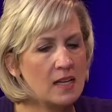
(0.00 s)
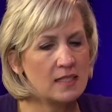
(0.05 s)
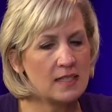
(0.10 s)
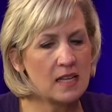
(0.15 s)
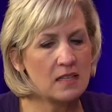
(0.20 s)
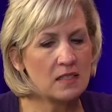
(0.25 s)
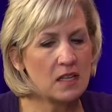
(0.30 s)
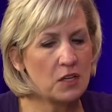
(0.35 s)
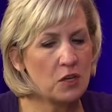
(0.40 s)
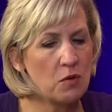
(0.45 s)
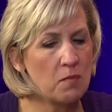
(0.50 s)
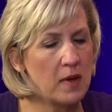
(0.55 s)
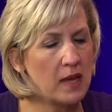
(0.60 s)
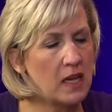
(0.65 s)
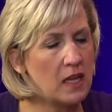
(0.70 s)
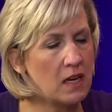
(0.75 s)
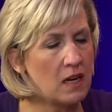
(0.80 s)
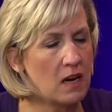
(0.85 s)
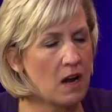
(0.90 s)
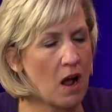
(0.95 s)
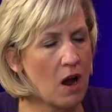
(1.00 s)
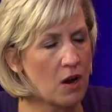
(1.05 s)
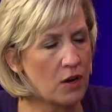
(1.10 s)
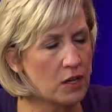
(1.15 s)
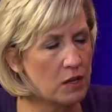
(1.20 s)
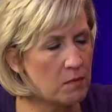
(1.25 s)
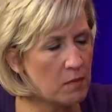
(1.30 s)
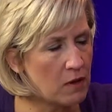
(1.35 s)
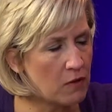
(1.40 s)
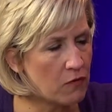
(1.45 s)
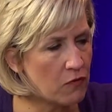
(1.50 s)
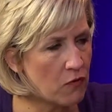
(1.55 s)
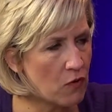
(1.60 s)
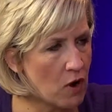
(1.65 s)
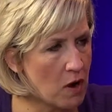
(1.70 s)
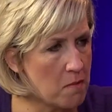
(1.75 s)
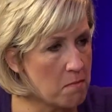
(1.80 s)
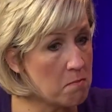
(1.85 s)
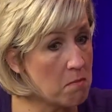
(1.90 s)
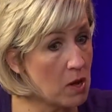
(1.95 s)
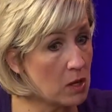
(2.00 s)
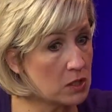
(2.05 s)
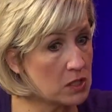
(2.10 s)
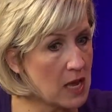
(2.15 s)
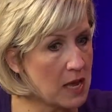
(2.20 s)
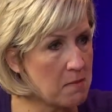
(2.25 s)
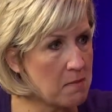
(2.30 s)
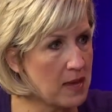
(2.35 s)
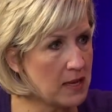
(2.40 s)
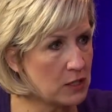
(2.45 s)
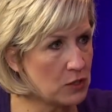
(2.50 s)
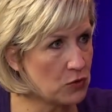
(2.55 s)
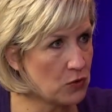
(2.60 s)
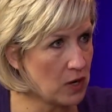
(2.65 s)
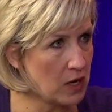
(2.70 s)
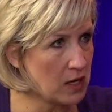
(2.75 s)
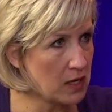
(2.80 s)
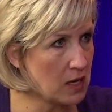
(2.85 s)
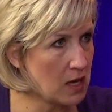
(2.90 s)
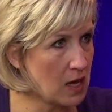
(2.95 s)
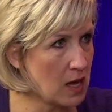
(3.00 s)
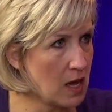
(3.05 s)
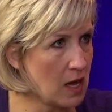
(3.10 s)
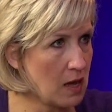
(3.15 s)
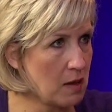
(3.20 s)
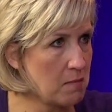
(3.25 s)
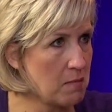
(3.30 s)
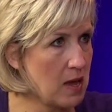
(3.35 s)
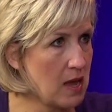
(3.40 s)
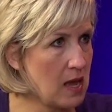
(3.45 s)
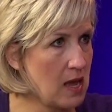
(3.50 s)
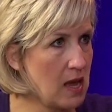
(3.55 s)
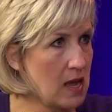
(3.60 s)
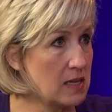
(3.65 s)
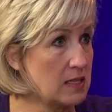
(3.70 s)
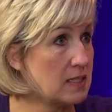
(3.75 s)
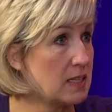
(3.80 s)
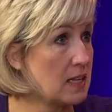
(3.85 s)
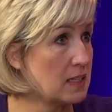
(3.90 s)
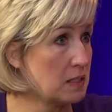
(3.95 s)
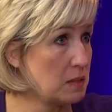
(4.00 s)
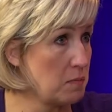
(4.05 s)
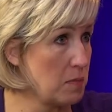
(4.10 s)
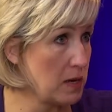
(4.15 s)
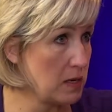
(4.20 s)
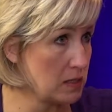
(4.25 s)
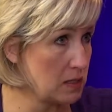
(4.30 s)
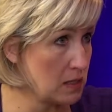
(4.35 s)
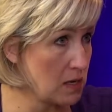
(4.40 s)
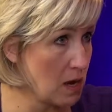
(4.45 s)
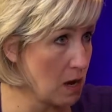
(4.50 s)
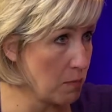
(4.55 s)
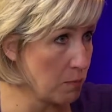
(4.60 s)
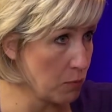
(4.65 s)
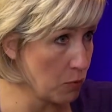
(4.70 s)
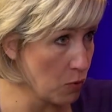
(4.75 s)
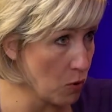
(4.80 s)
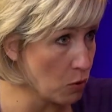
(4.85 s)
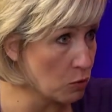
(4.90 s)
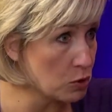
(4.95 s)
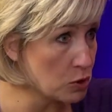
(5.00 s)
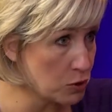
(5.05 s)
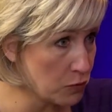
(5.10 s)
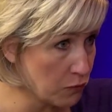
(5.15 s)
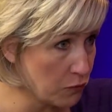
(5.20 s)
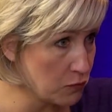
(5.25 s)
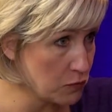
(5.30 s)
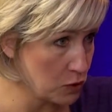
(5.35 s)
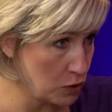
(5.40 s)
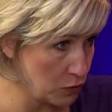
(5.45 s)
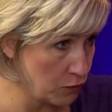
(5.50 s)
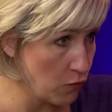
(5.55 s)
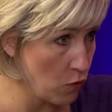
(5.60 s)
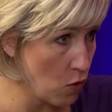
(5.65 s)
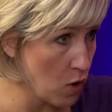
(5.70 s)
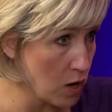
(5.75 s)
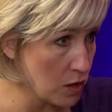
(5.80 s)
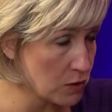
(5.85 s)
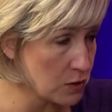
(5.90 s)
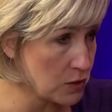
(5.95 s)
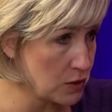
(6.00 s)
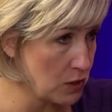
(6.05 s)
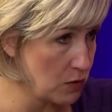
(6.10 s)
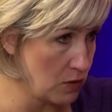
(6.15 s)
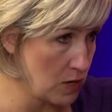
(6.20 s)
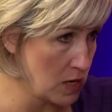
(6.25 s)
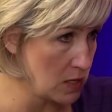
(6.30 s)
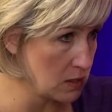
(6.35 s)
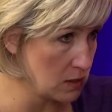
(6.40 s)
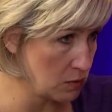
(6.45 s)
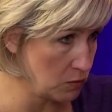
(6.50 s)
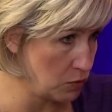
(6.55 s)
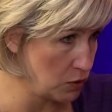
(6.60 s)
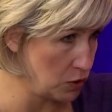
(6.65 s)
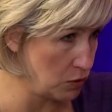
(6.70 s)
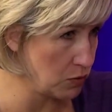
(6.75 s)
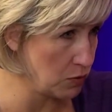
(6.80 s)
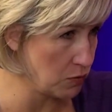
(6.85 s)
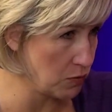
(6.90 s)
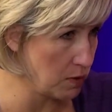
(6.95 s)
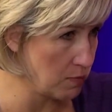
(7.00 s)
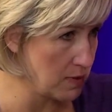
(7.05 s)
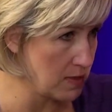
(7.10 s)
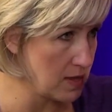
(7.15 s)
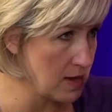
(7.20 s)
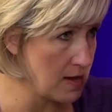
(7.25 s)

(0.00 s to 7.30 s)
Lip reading: Sounds like you're making an argument for a multi-metric assessment approach for our students. Would you agree with